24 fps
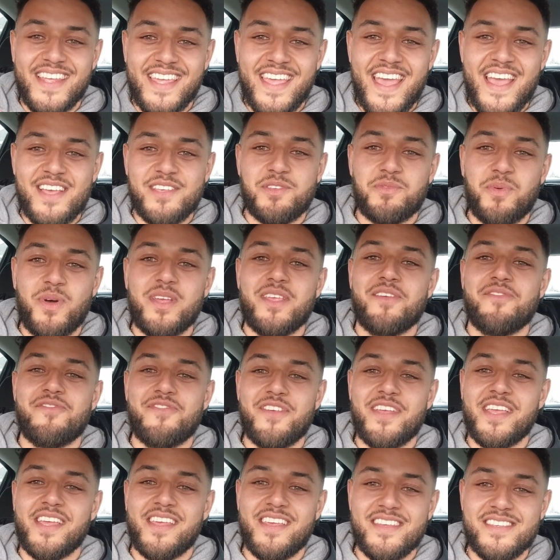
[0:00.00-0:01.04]
guess what you
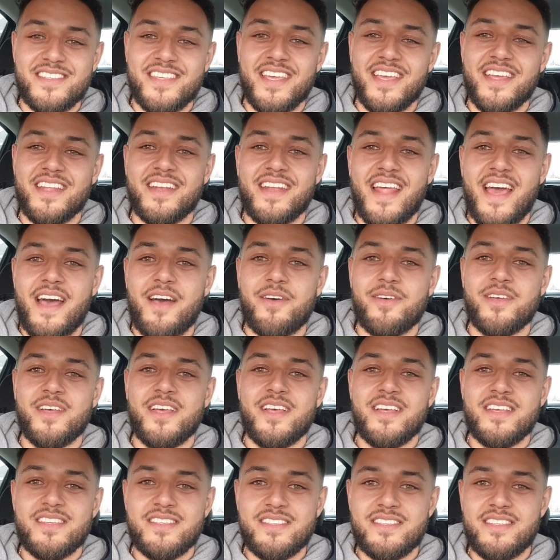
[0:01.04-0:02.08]
think it's hit now,
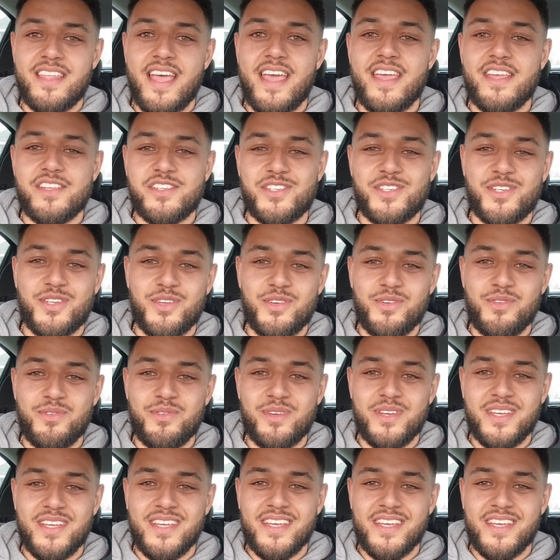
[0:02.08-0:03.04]
stage 2.